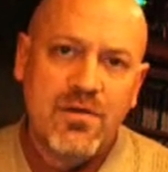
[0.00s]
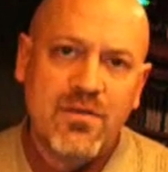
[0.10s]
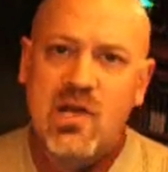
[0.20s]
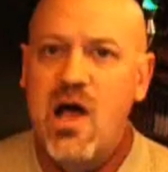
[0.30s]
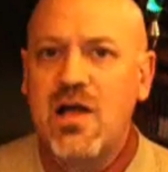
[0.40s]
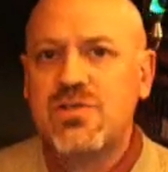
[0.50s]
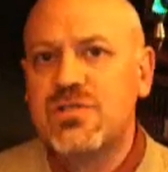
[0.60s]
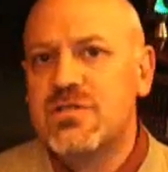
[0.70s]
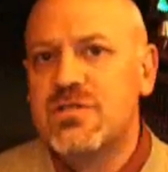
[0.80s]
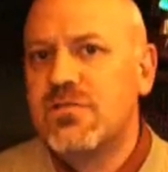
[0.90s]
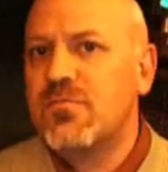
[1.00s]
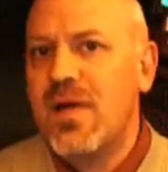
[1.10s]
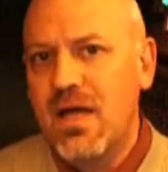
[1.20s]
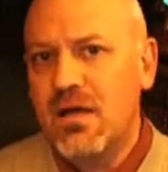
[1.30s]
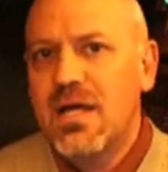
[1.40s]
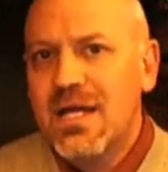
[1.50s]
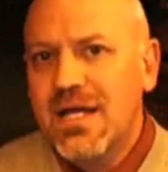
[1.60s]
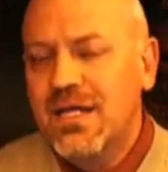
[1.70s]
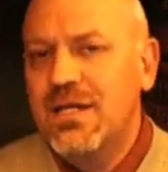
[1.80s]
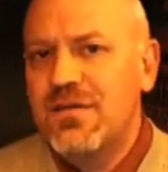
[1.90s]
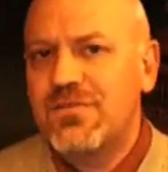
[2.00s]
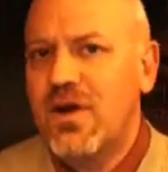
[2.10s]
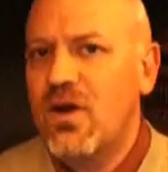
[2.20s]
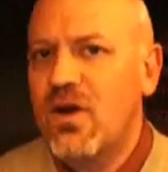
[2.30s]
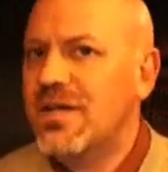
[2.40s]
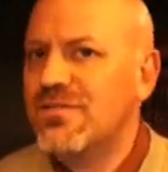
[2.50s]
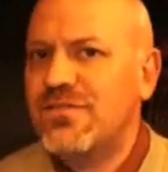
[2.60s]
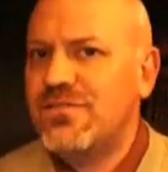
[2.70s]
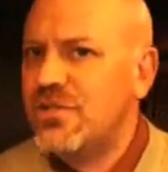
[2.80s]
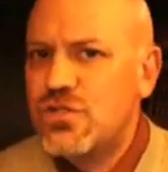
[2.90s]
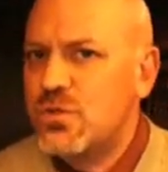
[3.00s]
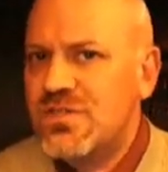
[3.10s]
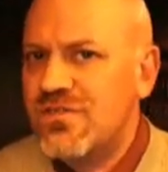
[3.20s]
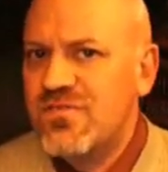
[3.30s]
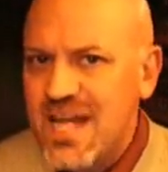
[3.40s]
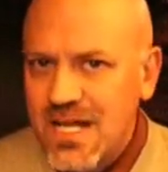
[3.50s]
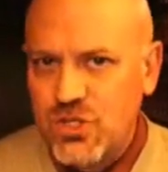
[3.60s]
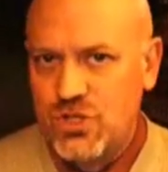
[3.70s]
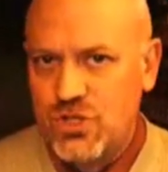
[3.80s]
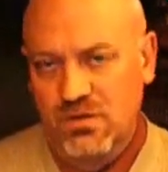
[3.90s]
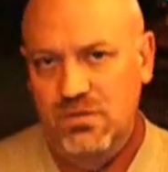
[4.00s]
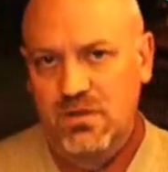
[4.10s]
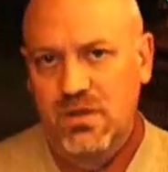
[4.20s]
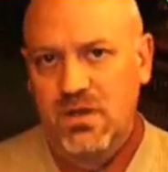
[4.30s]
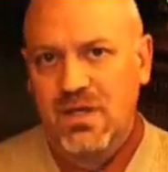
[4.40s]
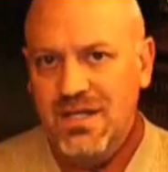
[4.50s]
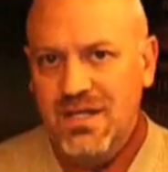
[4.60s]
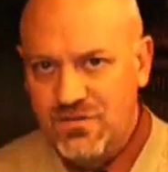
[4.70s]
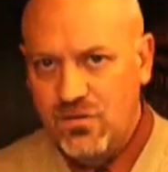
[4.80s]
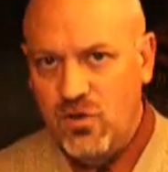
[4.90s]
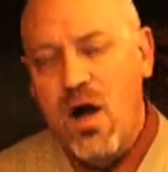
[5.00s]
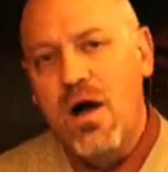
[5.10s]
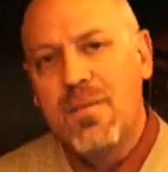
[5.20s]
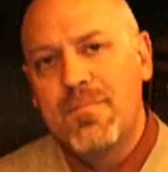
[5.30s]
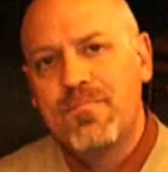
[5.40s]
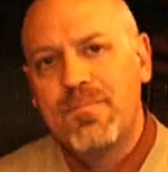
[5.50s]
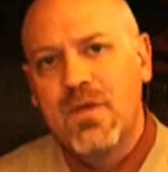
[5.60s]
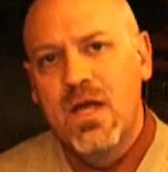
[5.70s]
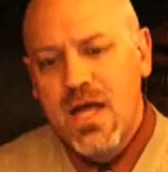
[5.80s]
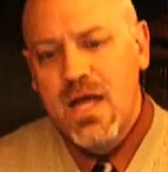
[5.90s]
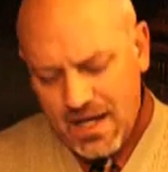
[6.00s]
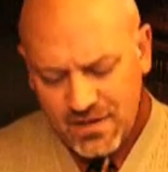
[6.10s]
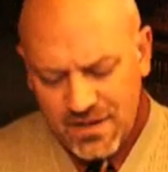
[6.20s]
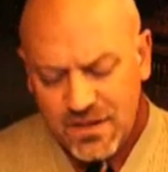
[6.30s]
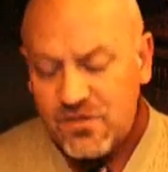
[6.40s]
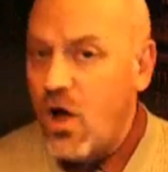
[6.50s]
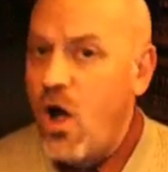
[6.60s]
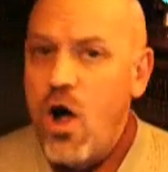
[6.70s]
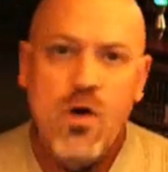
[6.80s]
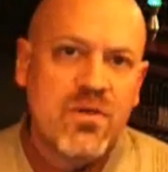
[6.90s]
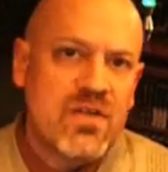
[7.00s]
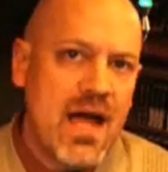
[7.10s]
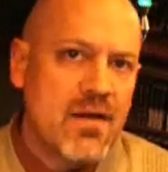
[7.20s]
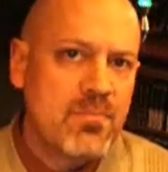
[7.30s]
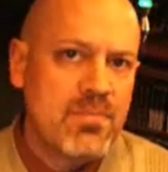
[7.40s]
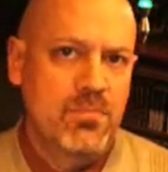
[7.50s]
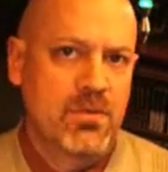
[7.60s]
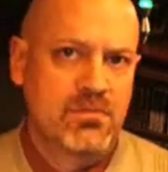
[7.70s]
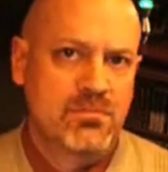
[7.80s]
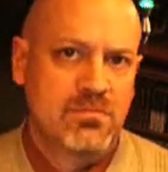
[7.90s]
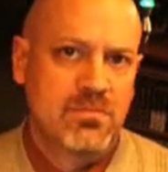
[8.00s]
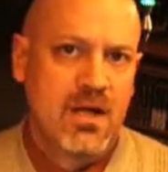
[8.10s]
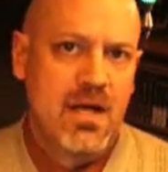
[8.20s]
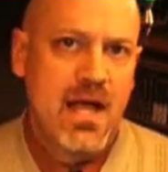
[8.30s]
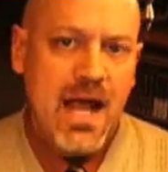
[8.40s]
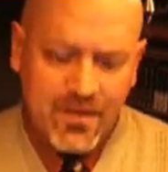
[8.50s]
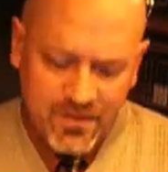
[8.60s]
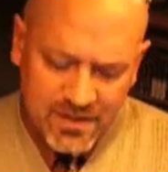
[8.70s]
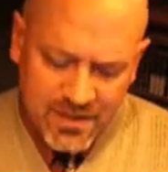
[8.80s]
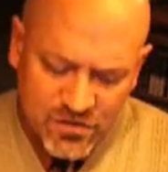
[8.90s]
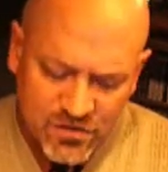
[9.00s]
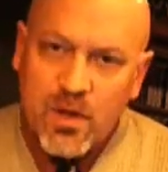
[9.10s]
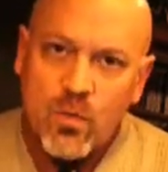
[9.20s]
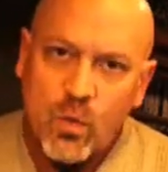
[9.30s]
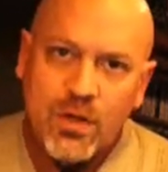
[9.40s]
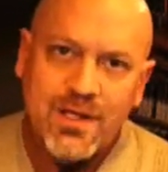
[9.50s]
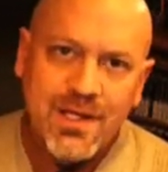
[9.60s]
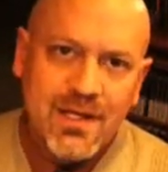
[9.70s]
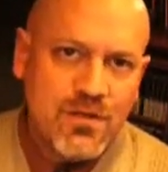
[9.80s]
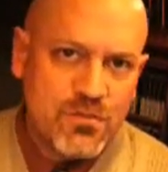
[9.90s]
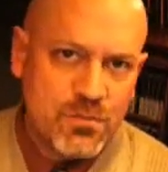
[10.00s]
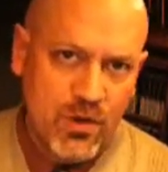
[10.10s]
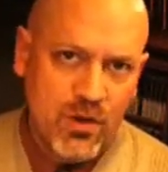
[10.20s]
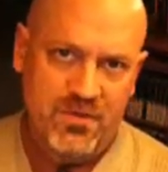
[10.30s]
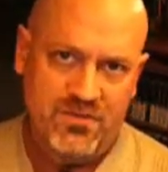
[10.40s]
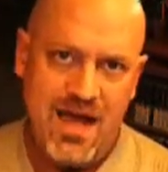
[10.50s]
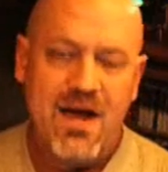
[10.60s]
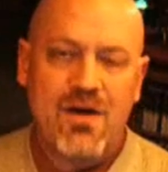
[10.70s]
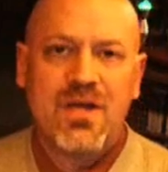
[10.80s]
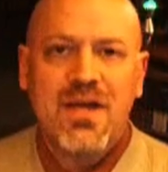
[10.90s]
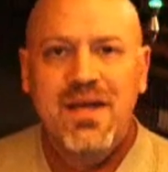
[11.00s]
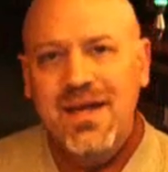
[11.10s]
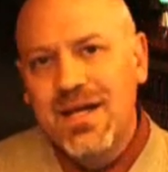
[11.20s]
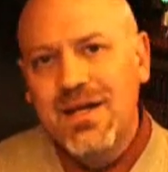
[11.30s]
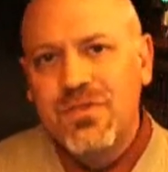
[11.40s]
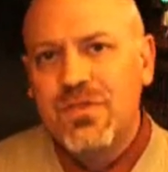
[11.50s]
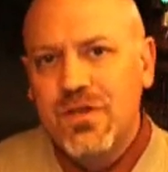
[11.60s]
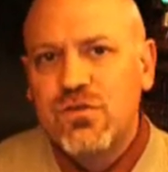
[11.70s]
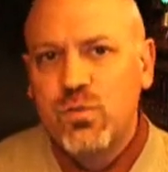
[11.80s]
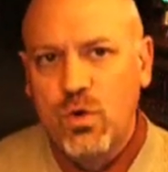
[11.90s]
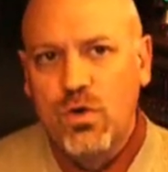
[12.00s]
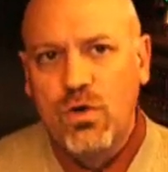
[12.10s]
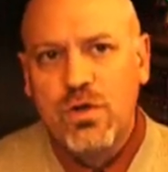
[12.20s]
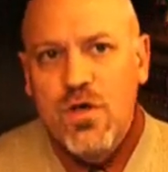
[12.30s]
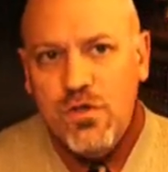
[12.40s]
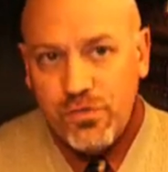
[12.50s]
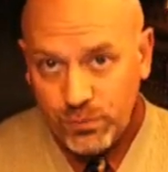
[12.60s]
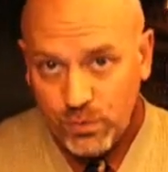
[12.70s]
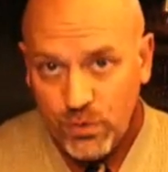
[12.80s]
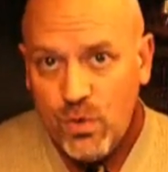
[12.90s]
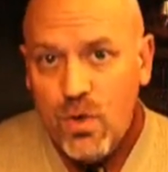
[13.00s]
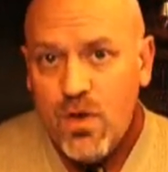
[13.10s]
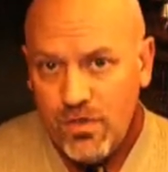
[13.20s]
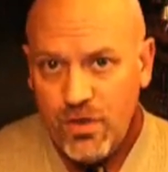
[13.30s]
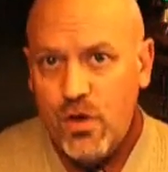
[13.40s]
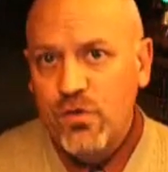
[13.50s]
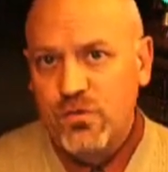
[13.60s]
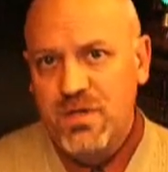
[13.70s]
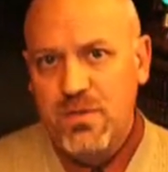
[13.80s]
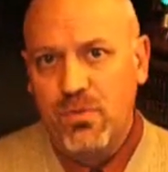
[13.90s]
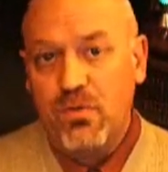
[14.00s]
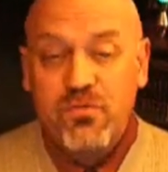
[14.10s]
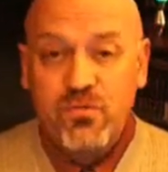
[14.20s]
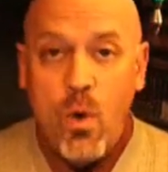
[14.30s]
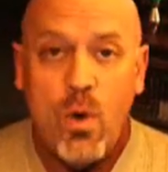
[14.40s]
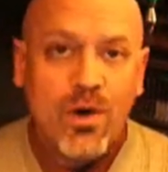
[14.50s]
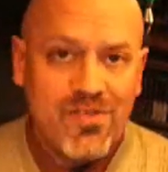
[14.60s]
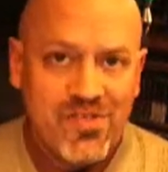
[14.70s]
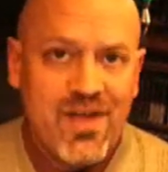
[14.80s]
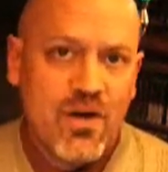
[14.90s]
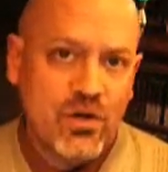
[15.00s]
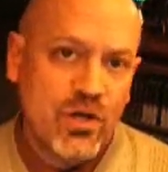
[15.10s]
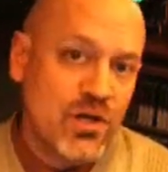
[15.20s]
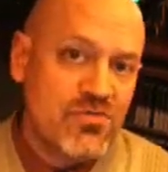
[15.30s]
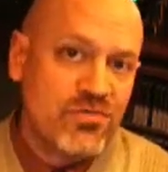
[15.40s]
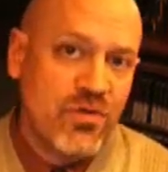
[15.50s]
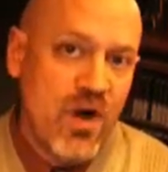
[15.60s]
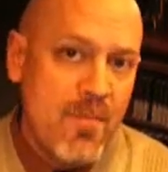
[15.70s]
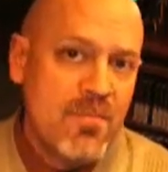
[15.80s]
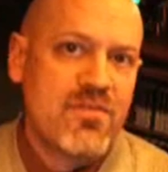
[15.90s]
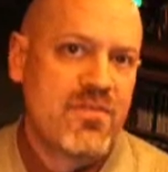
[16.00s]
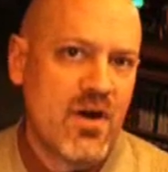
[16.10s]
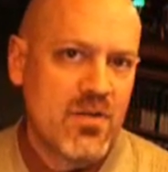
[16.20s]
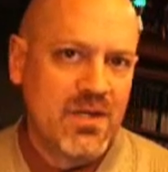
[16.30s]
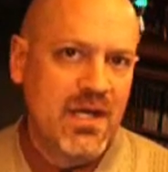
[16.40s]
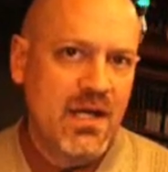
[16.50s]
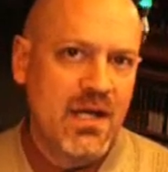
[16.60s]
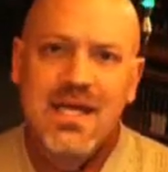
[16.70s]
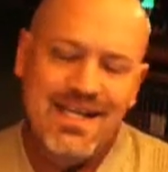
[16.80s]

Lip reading: the conscience of man, in his very constitutive nature, his law, and that he has always had a people, and that he has been working his purpose out in this world through those people for their good from the very beginning.